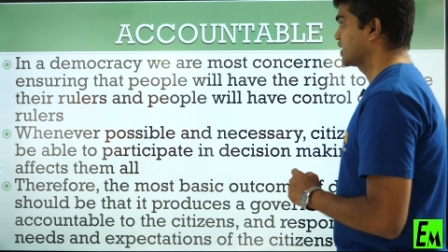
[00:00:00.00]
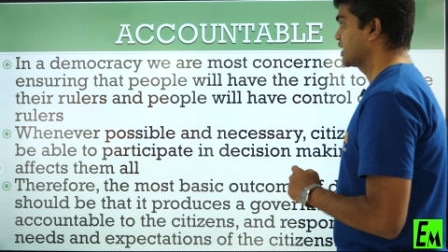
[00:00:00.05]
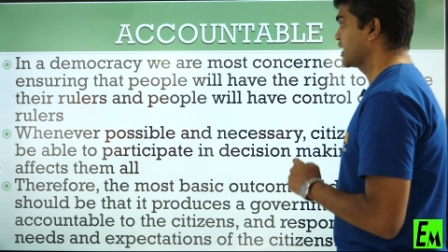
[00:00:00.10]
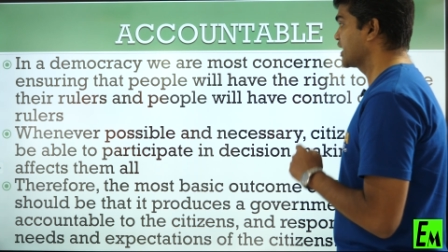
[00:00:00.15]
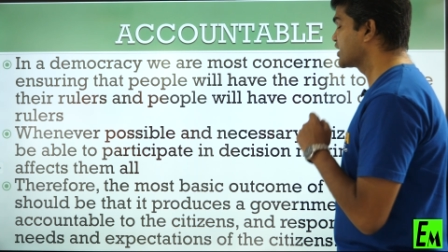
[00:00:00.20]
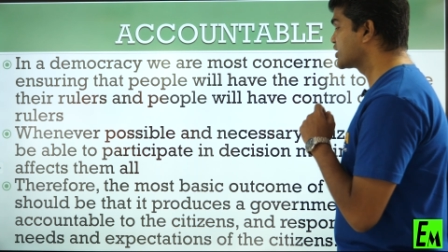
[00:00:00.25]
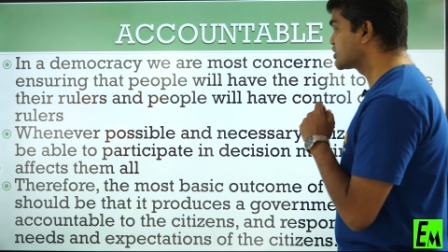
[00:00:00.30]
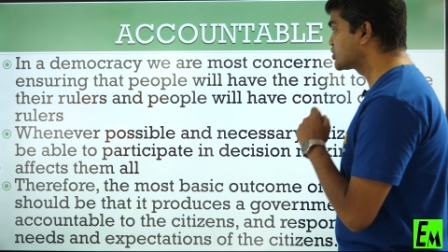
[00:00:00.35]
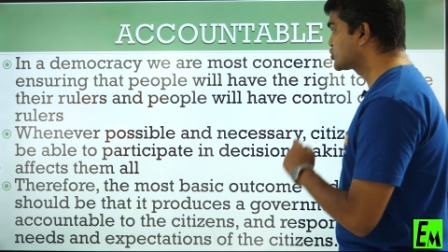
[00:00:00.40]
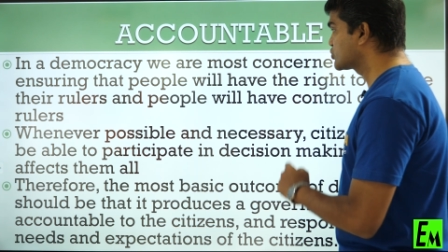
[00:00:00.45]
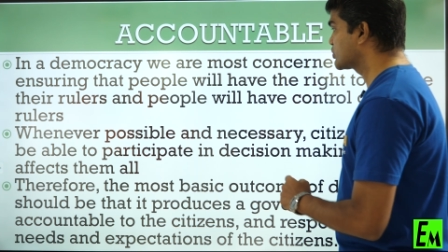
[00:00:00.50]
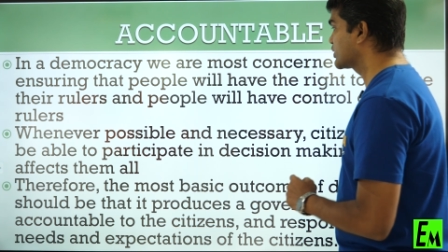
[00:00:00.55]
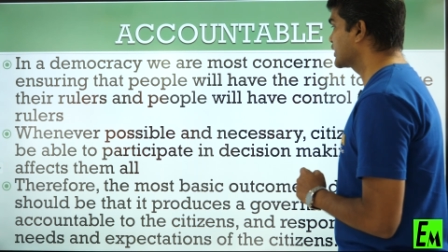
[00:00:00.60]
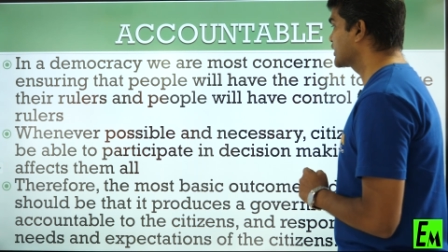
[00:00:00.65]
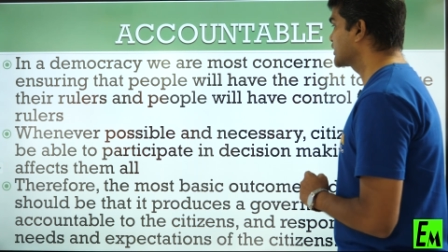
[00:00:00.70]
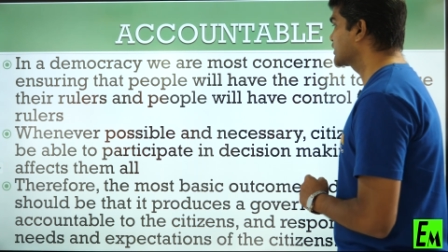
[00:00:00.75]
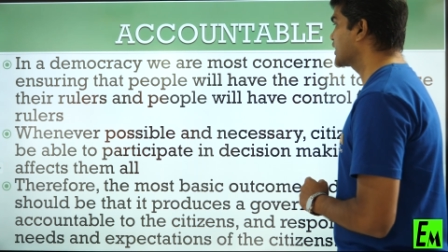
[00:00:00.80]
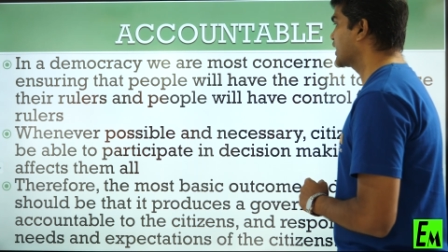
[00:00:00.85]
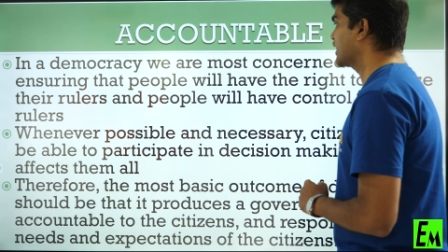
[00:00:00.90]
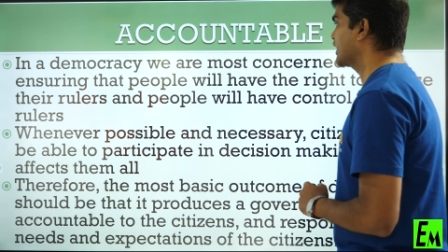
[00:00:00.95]

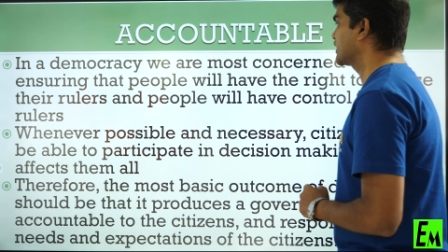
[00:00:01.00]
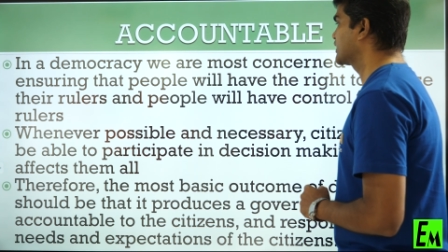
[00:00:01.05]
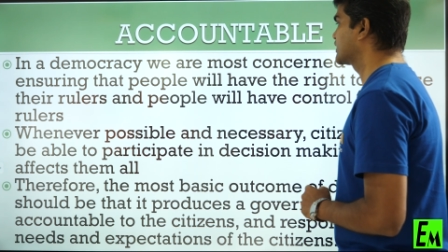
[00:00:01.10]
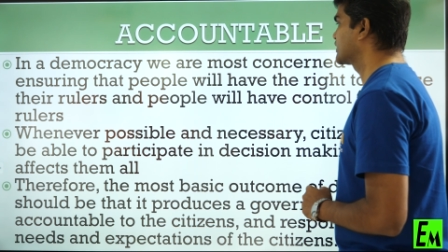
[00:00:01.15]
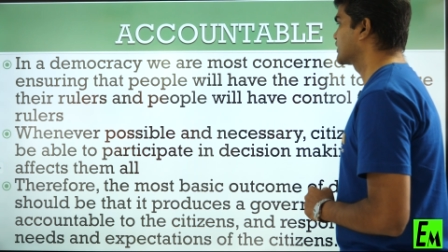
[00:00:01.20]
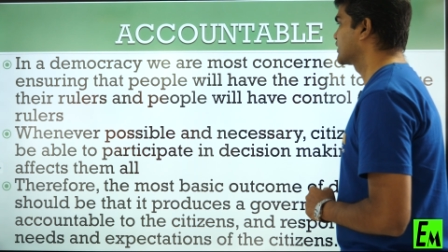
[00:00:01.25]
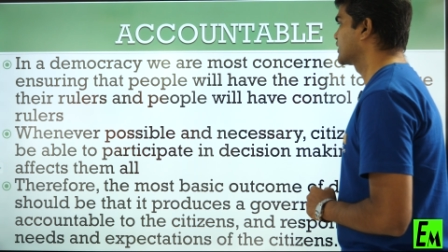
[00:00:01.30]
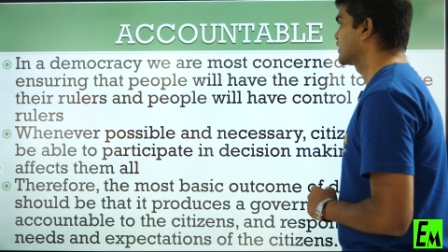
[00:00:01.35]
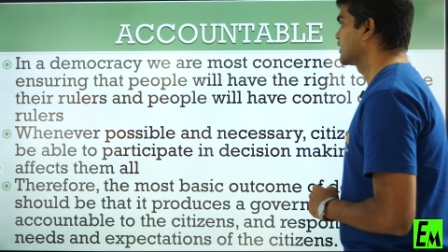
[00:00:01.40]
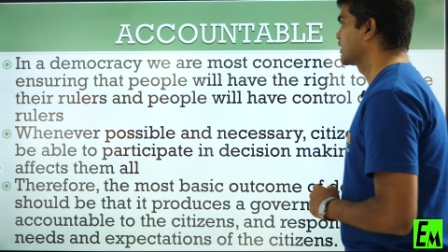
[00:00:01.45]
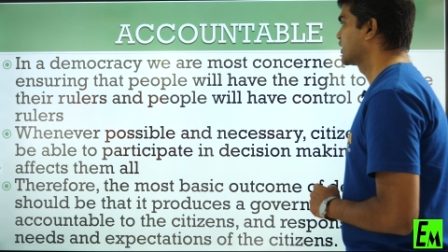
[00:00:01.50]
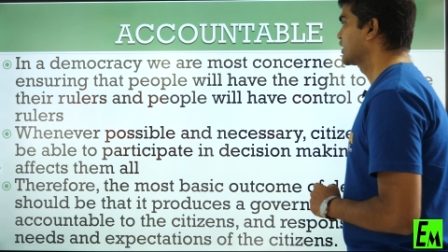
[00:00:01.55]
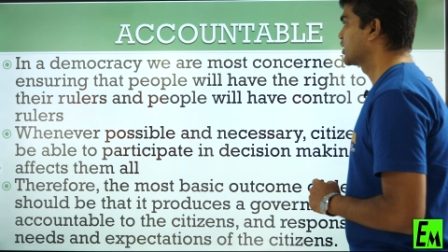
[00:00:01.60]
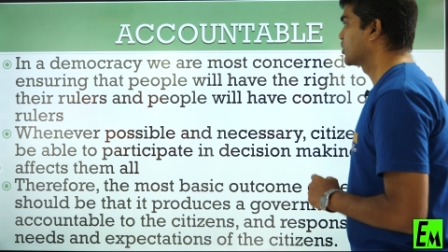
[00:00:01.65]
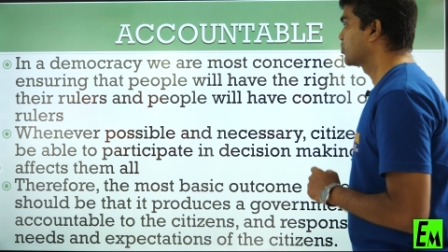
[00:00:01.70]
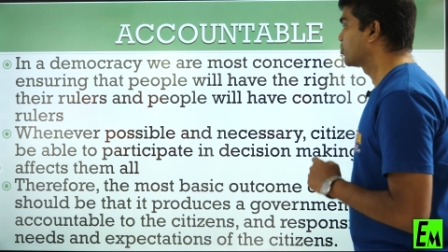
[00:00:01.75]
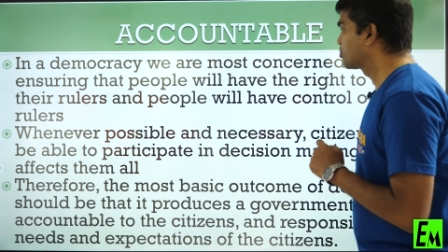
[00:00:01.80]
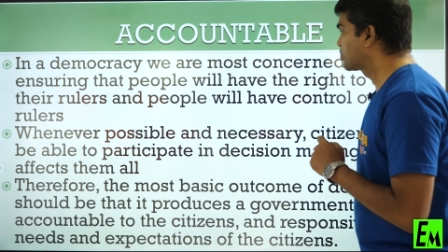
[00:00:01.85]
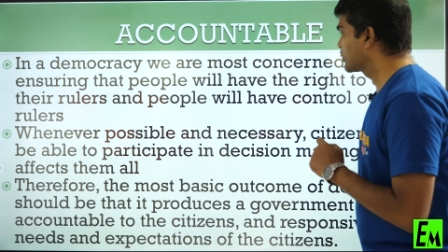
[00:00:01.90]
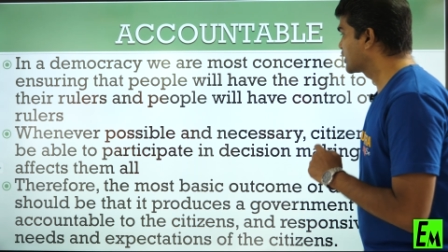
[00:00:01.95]
ensuring that
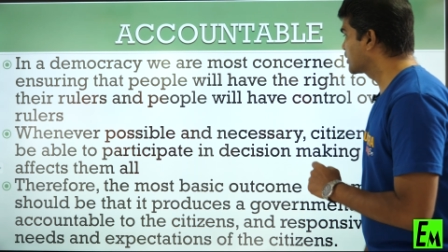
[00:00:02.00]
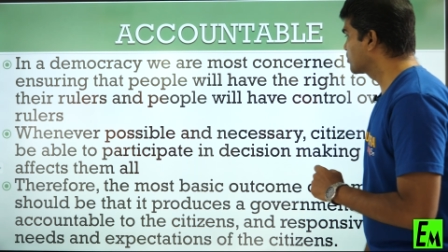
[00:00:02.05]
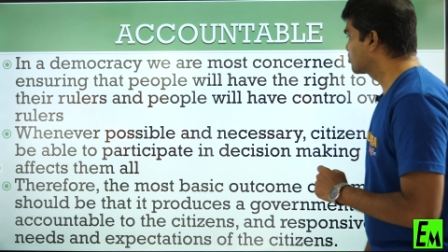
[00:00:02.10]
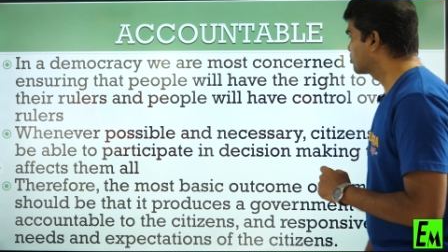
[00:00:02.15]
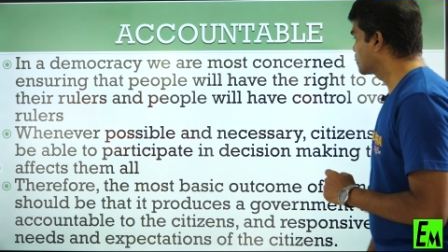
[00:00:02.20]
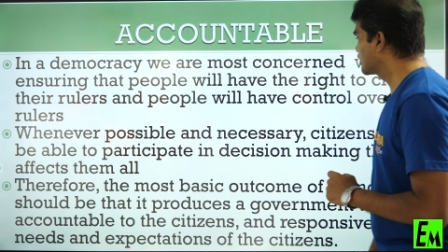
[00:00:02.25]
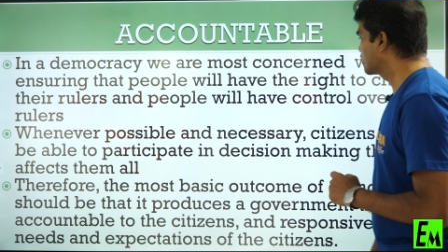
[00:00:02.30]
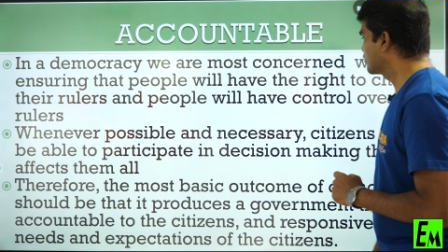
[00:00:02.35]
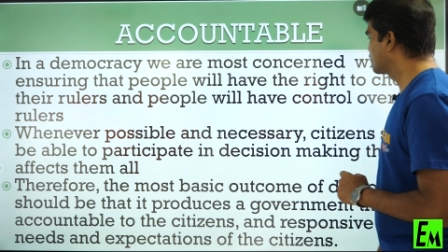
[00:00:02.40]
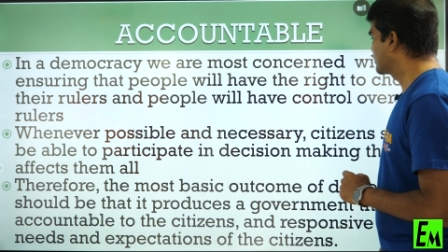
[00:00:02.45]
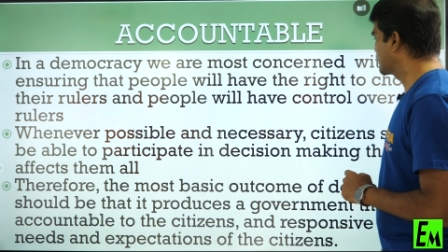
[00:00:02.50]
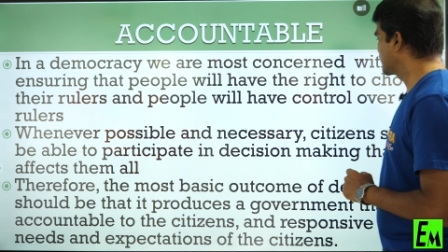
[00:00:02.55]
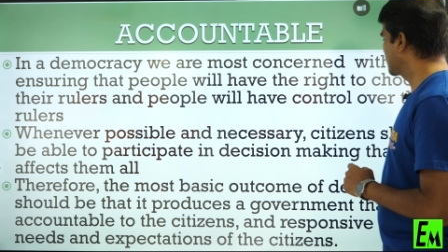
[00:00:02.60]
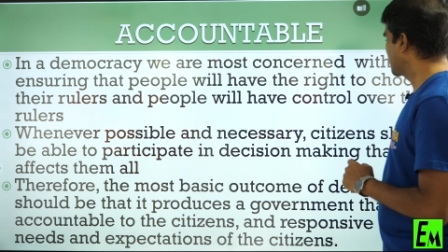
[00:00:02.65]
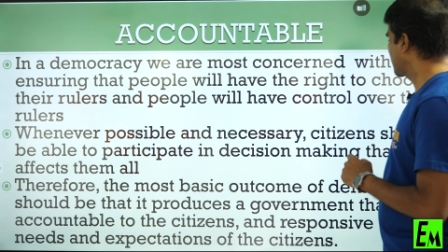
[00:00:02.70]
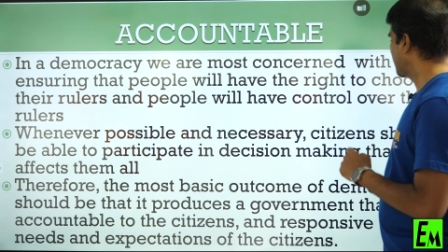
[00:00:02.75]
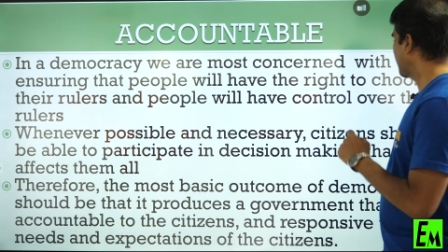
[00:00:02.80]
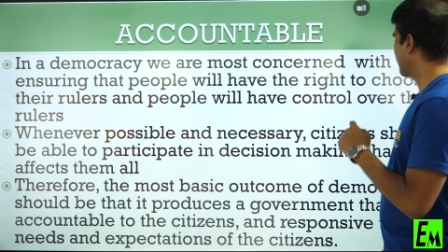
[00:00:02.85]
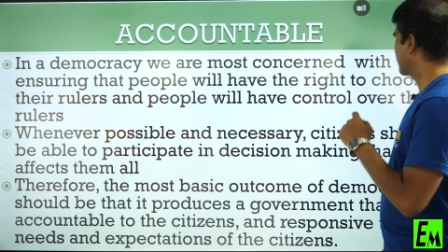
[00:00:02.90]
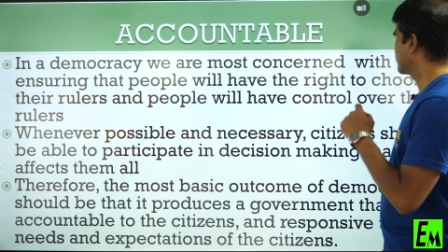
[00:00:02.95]
people will
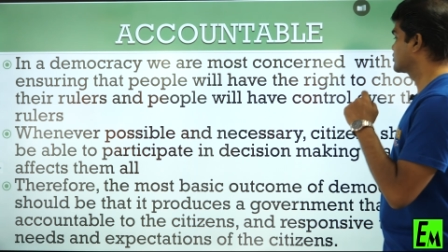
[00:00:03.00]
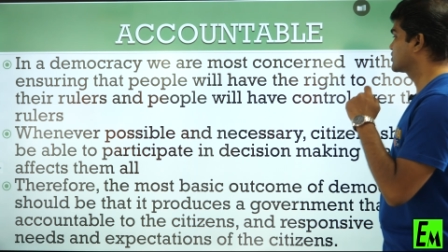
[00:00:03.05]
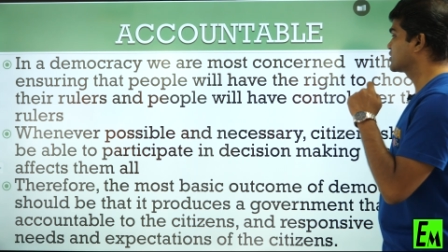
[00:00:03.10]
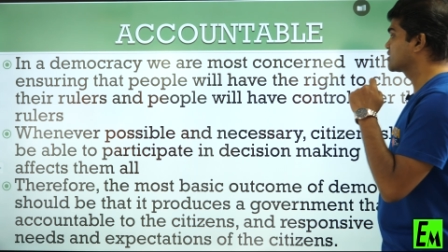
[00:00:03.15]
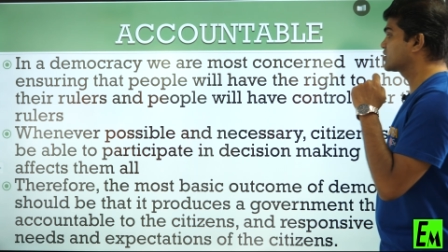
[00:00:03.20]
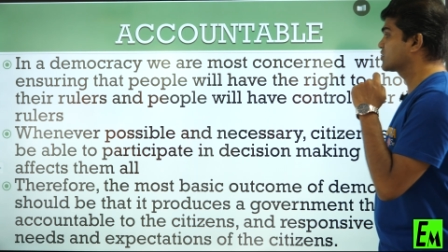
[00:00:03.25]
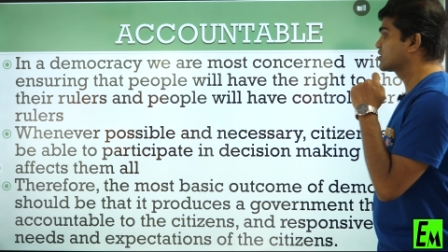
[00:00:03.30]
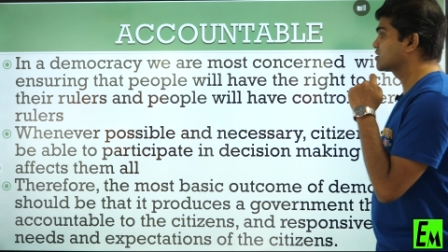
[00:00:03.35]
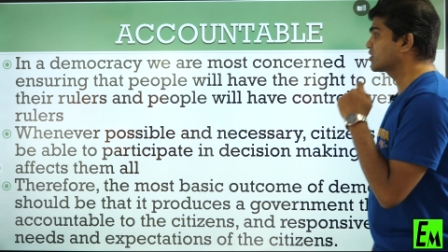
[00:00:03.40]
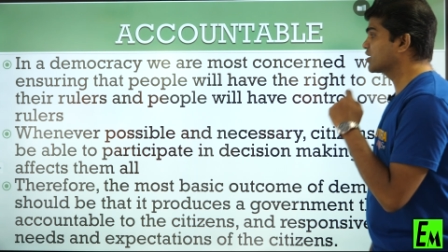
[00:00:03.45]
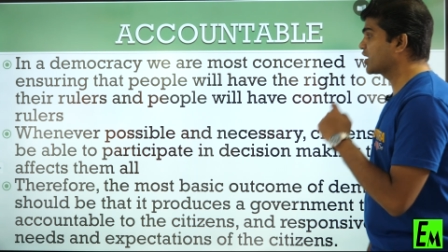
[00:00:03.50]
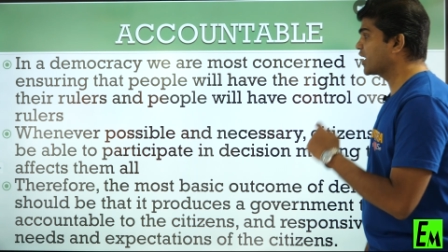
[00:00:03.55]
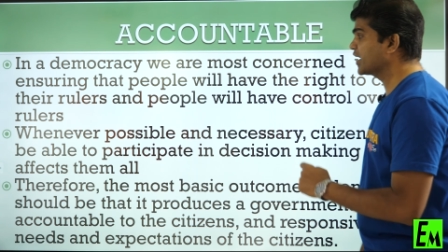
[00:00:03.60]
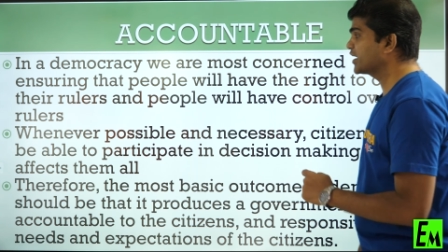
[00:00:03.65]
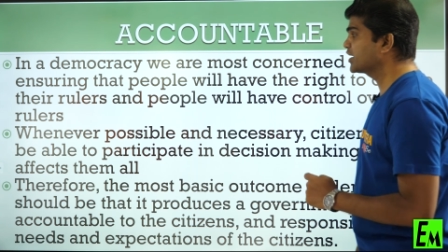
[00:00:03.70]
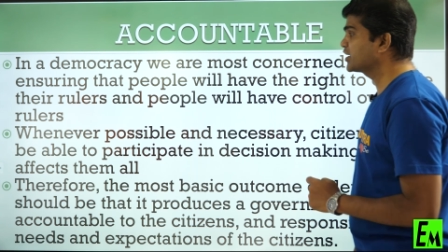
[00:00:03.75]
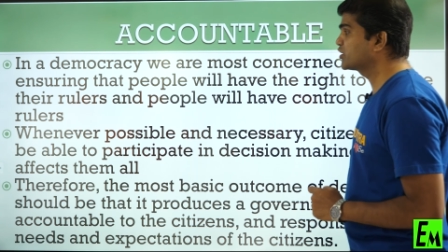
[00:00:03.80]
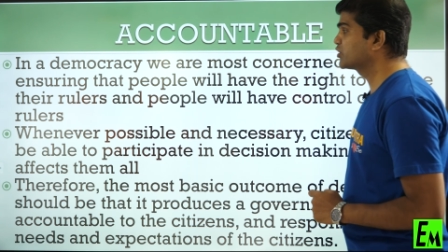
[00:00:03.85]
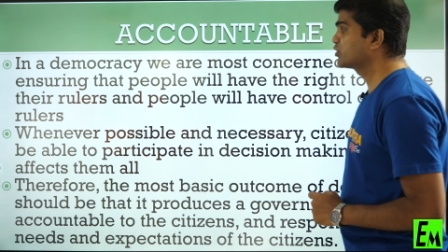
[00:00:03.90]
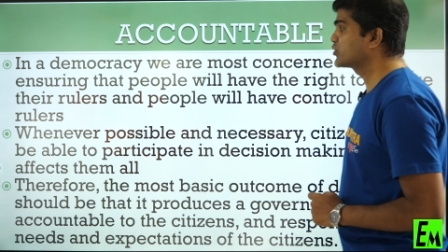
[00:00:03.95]
have the
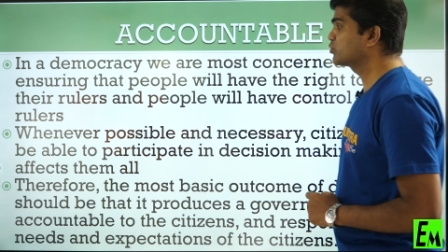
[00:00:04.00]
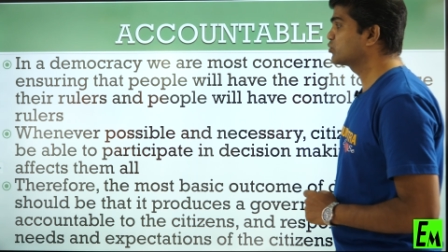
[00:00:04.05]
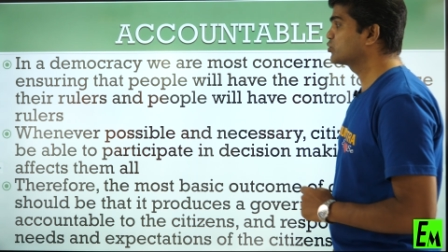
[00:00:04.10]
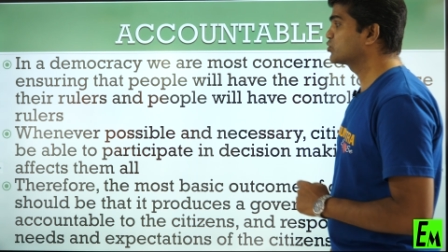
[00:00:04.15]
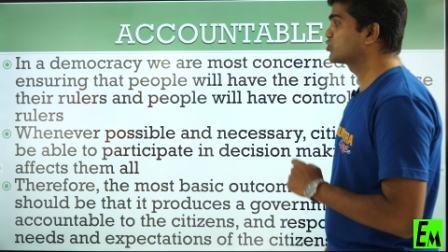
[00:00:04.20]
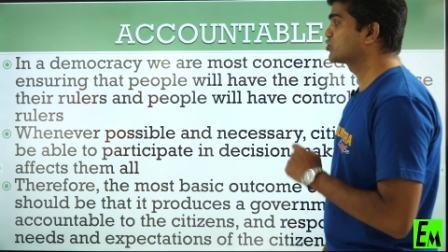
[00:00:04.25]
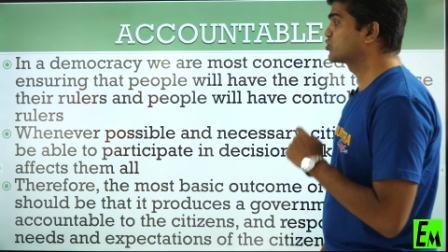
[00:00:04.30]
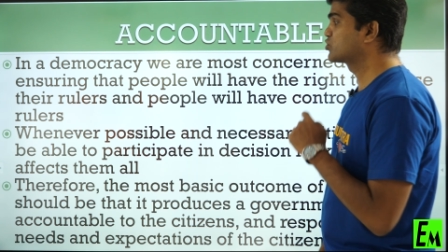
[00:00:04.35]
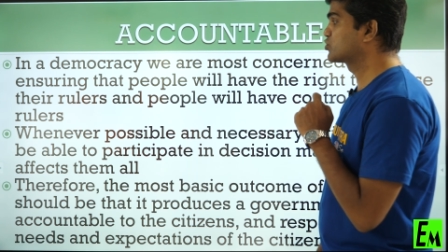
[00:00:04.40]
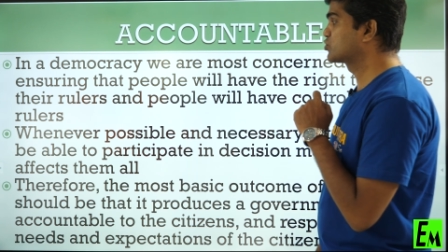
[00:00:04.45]
right to